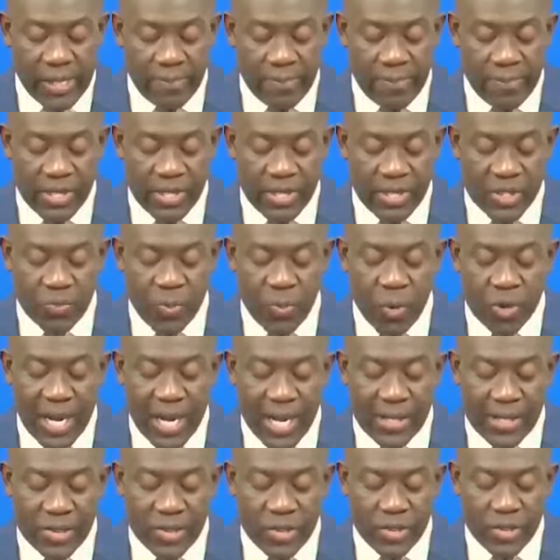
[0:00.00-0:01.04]
keep the
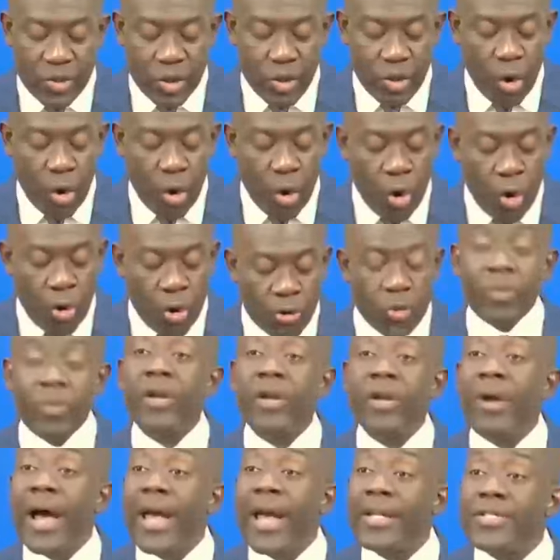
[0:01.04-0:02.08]
spotlight on all
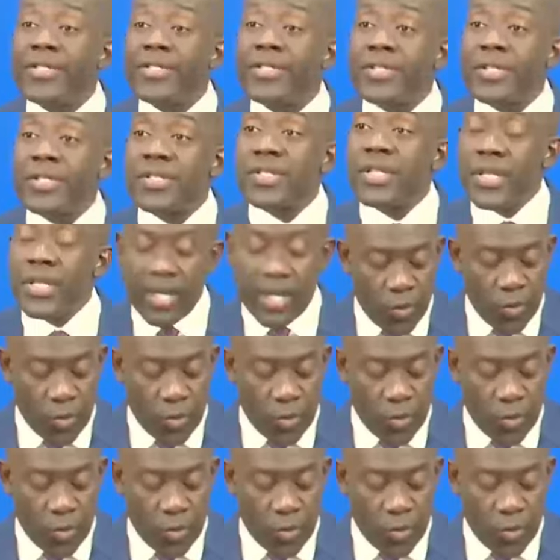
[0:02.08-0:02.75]
human rights,